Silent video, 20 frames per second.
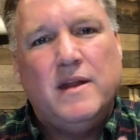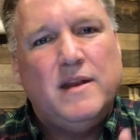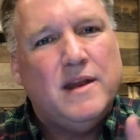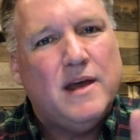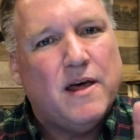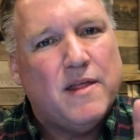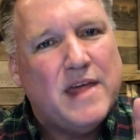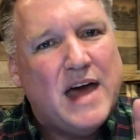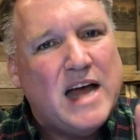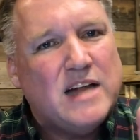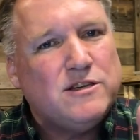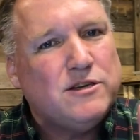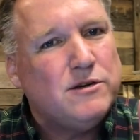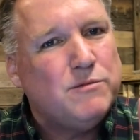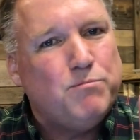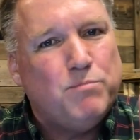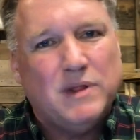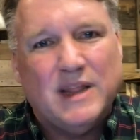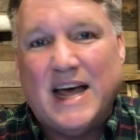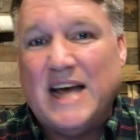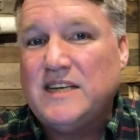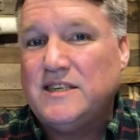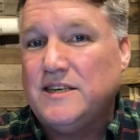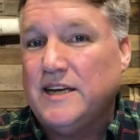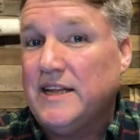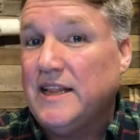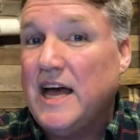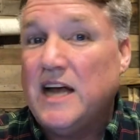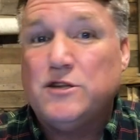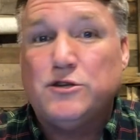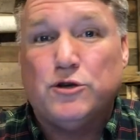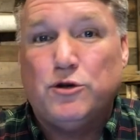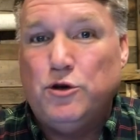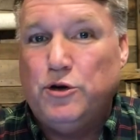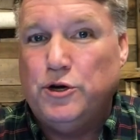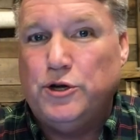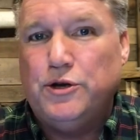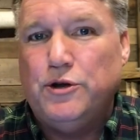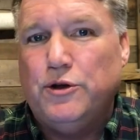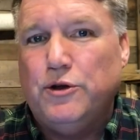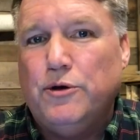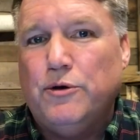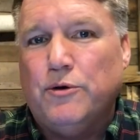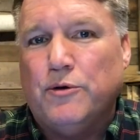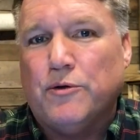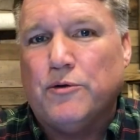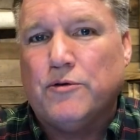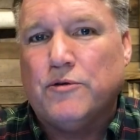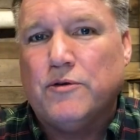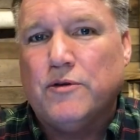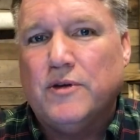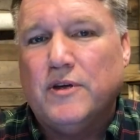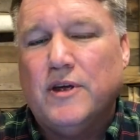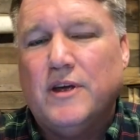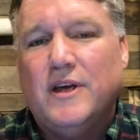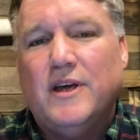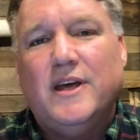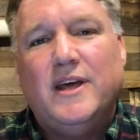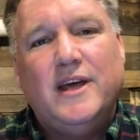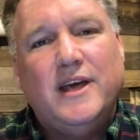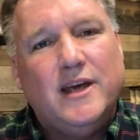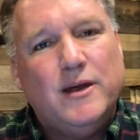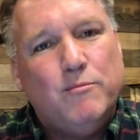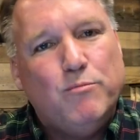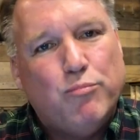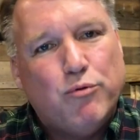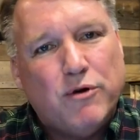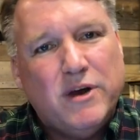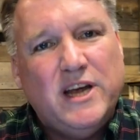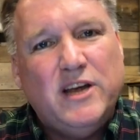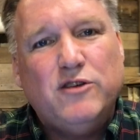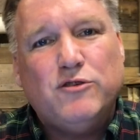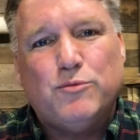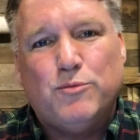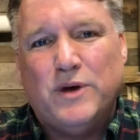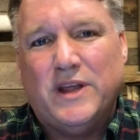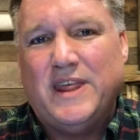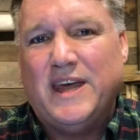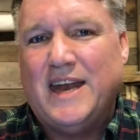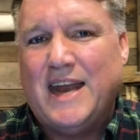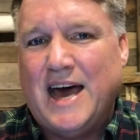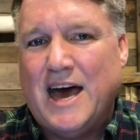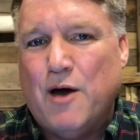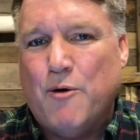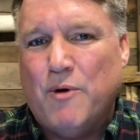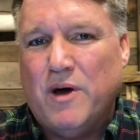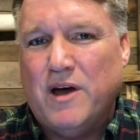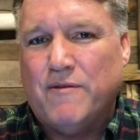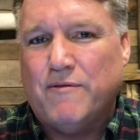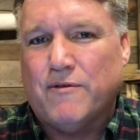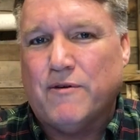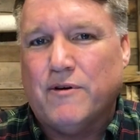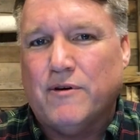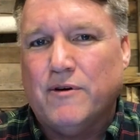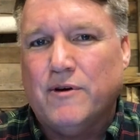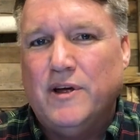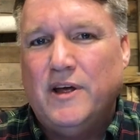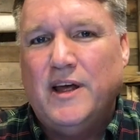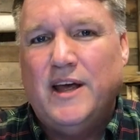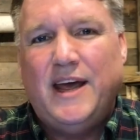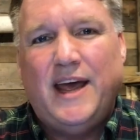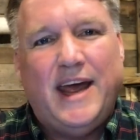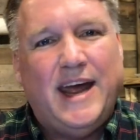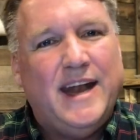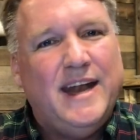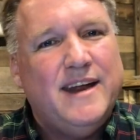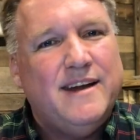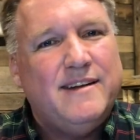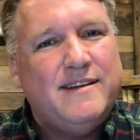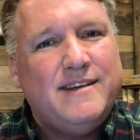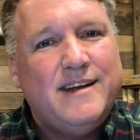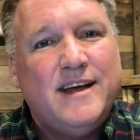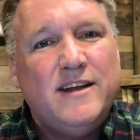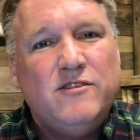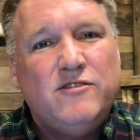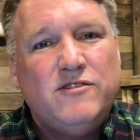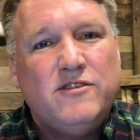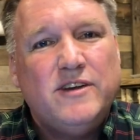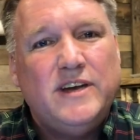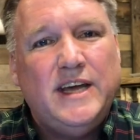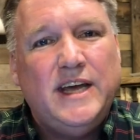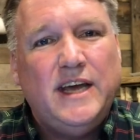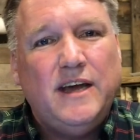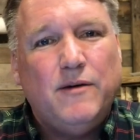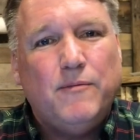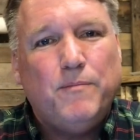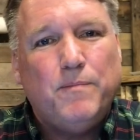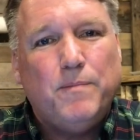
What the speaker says: Now that's a blessing, that's good news. It brings with it, however, an intensity,